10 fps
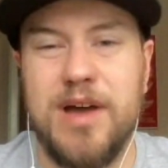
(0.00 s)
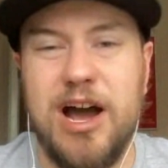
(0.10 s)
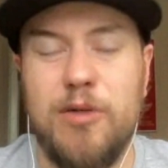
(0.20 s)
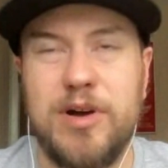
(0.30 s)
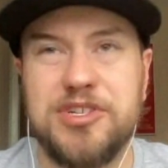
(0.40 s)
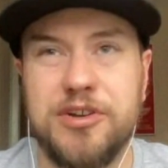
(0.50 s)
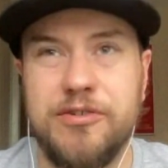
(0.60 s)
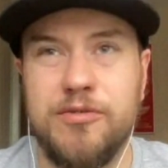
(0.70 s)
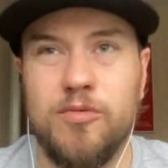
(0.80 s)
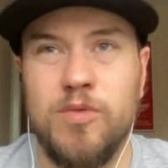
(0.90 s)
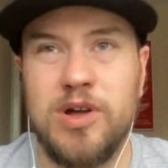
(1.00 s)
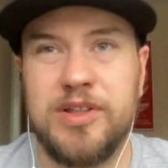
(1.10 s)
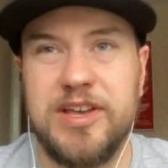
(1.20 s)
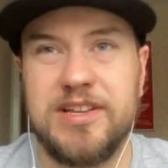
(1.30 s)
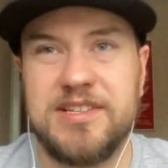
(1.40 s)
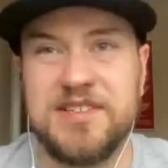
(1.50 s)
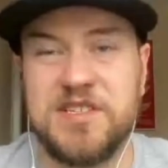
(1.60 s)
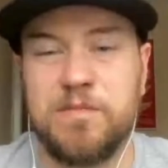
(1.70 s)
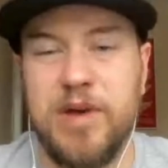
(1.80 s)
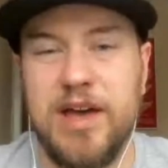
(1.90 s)
how much are you willing to
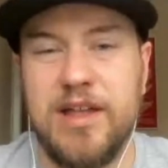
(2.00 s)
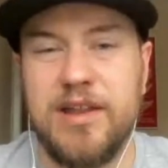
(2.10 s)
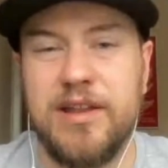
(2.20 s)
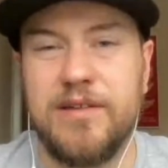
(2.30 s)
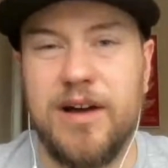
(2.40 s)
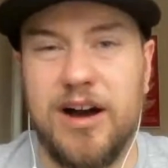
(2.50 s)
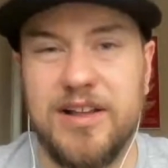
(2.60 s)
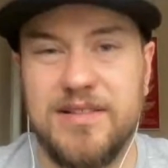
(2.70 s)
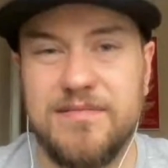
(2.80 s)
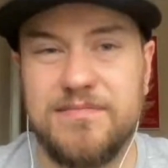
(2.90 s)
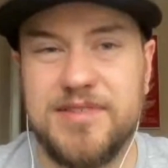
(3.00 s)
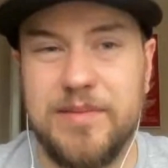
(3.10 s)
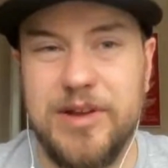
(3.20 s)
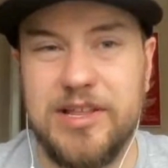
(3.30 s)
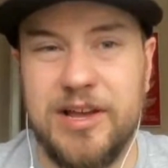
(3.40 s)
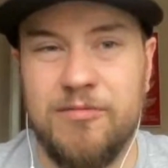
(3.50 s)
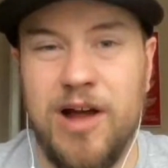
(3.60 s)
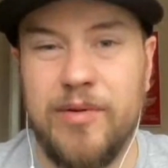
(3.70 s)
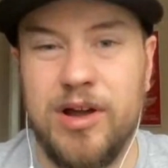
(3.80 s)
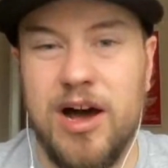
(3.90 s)
spend on somebody like
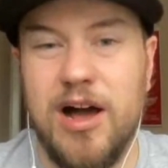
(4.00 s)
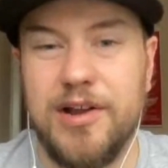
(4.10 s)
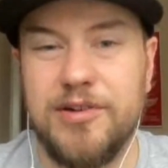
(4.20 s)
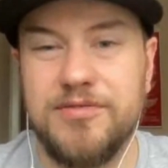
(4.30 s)
Robert Hogg,